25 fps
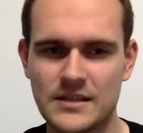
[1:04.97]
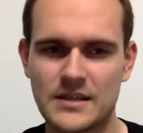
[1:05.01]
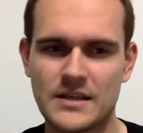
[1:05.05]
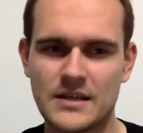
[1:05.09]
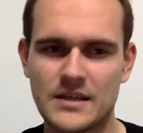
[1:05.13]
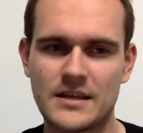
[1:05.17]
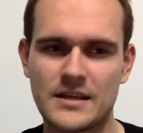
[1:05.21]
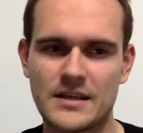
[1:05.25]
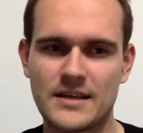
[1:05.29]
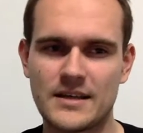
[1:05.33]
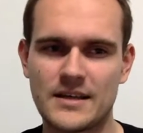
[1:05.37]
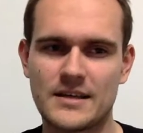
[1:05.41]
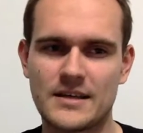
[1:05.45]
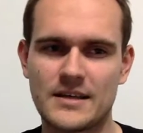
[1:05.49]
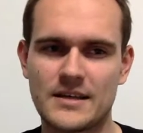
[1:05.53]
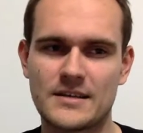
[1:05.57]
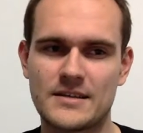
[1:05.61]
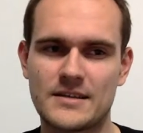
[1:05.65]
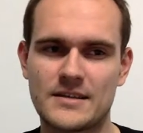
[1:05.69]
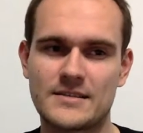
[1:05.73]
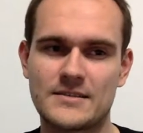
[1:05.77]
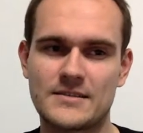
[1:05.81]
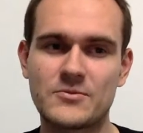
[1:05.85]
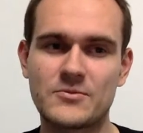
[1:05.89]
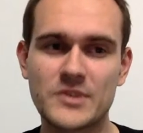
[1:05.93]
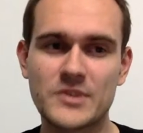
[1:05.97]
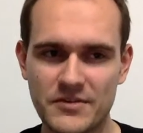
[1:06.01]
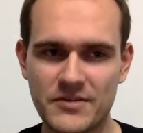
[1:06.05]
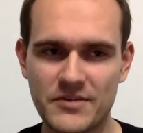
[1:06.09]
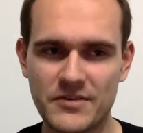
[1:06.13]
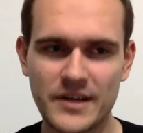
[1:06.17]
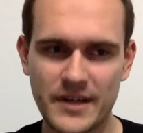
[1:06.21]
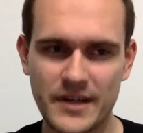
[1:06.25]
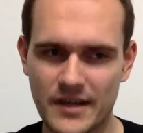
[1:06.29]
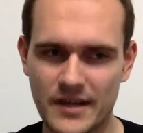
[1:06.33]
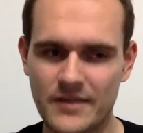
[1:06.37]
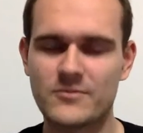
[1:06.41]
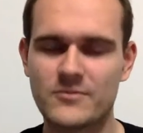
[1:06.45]
And we
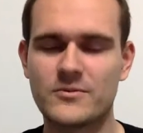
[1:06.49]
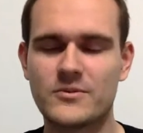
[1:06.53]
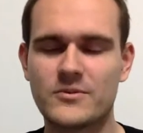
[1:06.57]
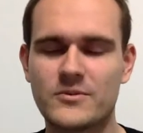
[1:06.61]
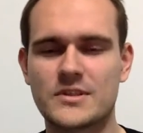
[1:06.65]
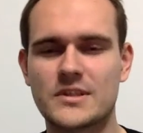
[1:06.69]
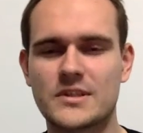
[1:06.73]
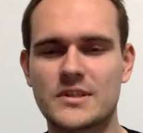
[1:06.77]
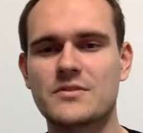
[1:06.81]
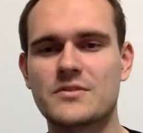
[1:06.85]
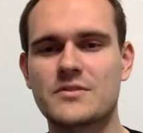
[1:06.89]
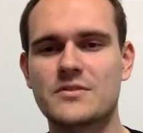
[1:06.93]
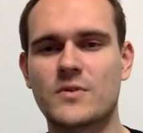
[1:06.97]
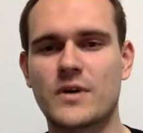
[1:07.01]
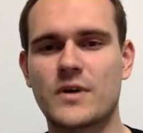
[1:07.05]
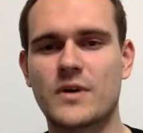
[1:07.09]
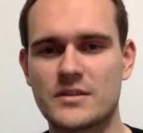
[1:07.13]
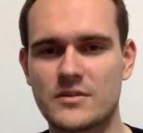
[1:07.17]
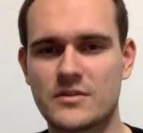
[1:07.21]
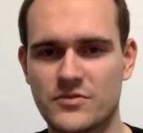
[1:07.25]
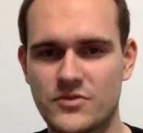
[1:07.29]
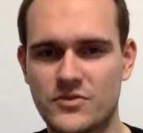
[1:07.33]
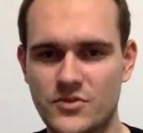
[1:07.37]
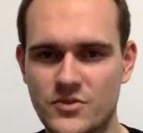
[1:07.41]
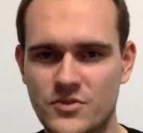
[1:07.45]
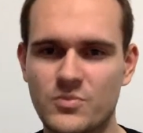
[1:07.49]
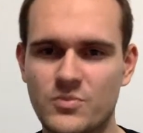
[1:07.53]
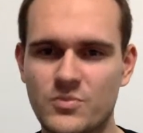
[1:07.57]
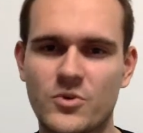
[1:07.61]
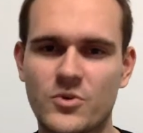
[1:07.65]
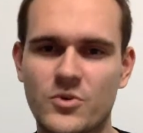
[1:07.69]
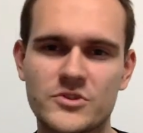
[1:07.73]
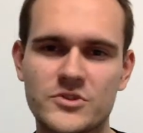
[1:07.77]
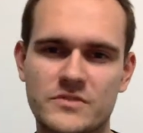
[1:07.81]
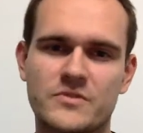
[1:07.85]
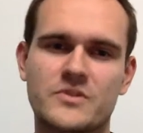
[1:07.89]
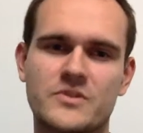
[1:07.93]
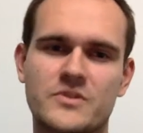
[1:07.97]
definitely received quite a few
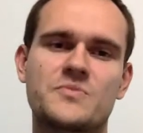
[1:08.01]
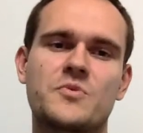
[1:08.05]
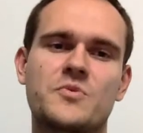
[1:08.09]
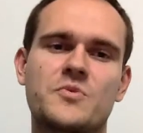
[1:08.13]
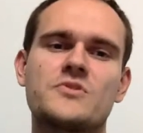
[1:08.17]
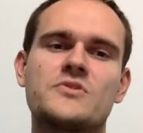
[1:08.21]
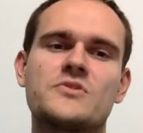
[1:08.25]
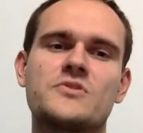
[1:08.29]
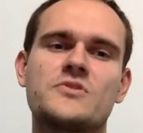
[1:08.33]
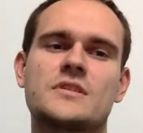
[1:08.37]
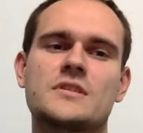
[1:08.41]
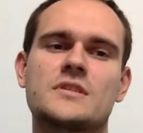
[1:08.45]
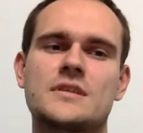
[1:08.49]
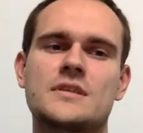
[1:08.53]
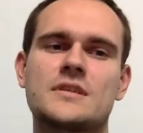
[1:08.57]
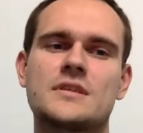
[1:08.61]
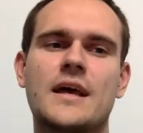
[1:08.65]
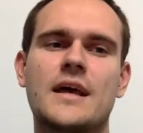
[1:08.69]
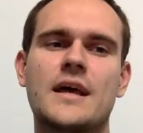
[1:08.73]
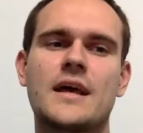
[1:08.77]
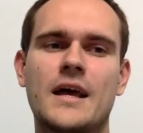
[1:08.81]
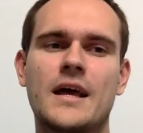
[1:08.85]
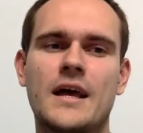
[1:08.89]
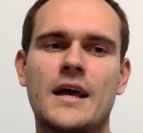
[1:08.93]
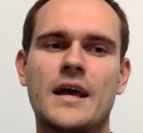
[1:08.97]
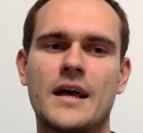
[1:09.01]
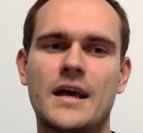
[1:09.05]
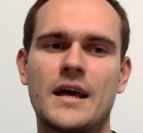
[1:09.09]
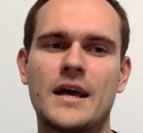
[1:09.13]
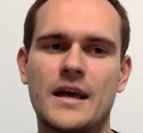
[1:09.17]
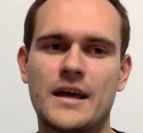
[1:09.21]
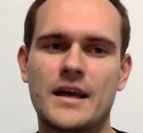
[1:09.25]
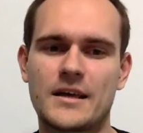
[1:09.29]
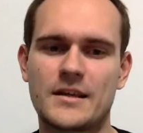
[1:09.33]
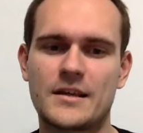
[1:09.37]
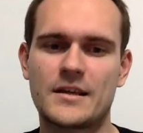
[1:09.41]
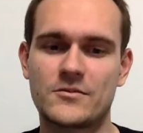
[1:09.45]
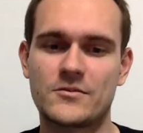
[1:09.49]
positive responses.
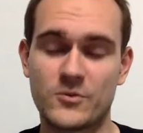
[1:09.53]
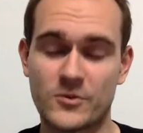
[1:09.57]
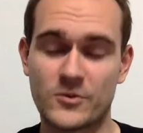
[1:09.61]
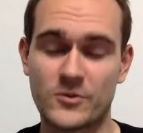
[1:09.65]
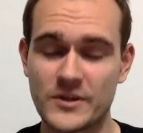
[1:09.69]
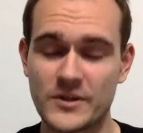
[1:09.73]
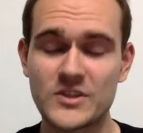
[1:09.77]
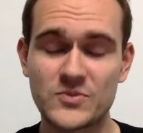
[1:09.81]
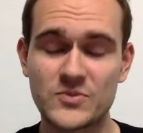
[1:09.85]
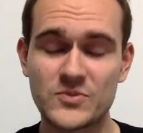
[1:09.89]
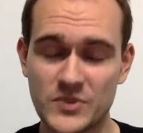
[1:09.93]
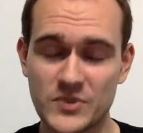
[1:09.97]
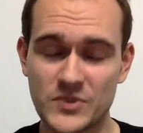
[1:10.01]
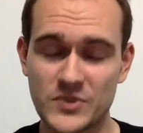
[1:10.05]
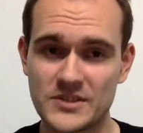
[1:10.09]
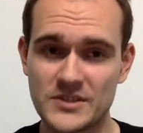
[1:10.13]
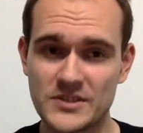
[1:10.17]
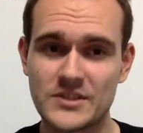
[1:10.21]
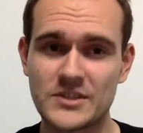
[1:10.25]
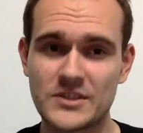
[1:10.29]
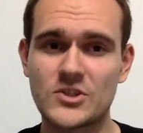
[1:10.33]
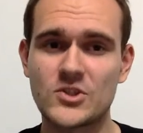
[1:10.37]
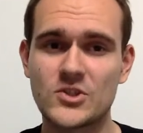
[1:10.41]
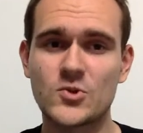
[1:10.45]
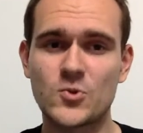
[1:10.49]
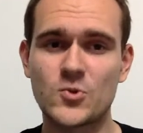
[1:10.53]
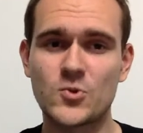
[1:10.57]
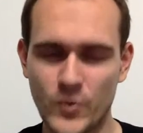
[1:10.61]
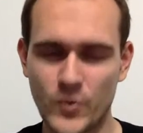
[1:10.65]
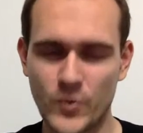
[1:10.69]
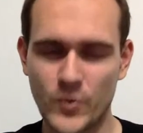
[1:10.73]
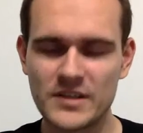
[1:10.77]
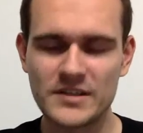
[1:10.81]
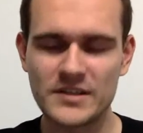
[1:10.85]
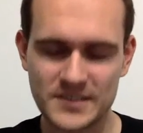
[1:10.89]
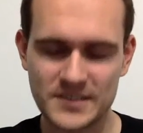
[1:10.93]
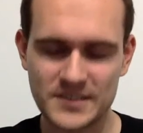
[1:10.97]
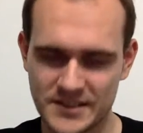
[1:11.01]
And for Christmas, you
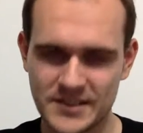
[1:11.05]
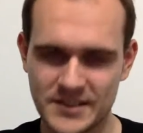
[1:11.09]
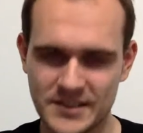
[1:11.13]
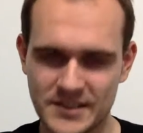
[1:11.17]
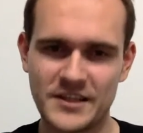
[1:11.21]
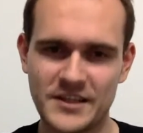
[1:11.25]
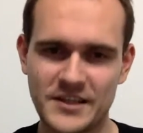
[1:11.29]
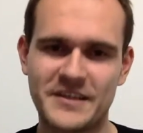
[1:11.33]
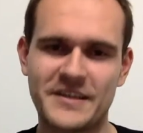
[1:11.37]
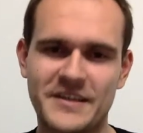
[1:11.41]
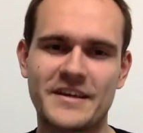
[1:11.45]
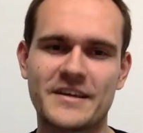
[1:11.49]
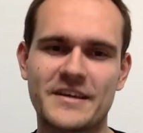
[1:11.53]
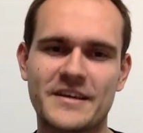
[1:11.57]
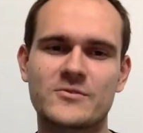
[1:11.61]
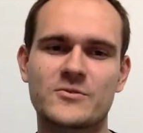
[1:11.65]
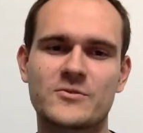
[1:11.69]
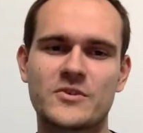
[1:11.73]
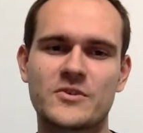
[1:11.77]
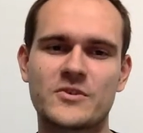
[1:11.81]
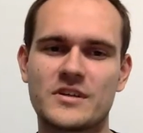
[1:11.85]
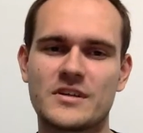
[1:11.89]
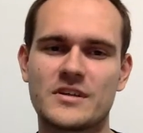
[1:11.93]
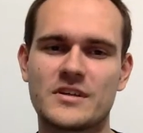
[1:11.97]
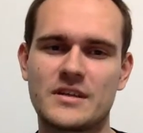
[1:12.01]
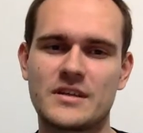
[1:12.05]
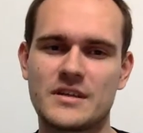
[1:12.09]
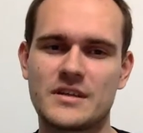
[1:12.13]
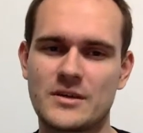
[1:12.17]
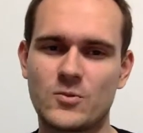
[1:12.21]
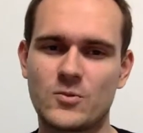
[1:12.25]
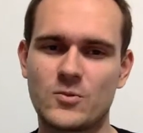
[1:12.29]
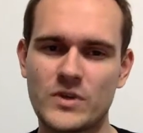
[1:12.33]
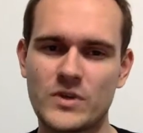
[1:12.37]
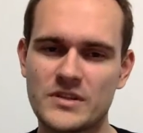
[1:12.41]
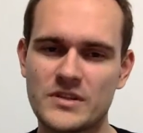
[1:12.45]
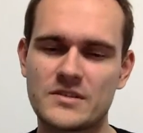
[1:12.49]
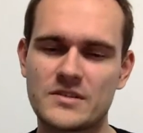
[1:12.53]
will see
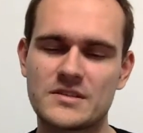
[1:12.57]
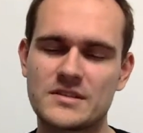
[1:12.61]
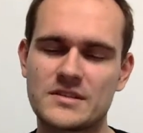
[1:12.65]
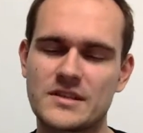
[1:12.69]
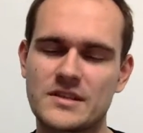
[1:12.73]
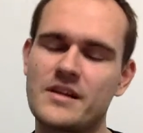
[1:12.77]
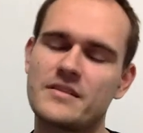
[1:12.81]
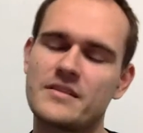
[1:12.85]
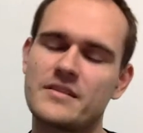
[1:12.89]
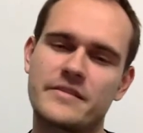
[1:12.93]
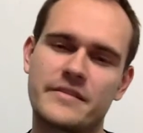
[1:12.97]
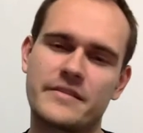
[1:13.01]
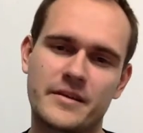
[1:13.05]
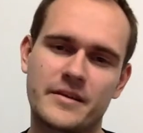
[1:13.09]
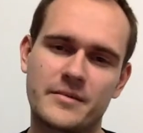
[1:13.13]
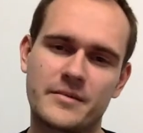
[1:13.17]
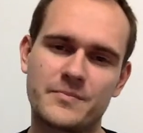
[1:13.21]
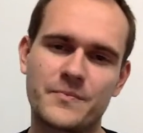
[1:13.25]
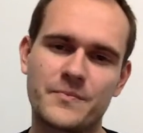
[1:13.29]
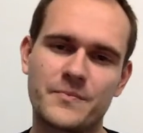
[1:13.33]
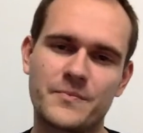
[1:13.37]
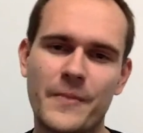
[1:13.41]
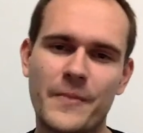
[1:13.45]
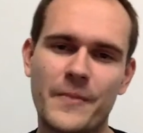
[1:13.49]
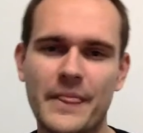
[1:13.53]
a winter style theme.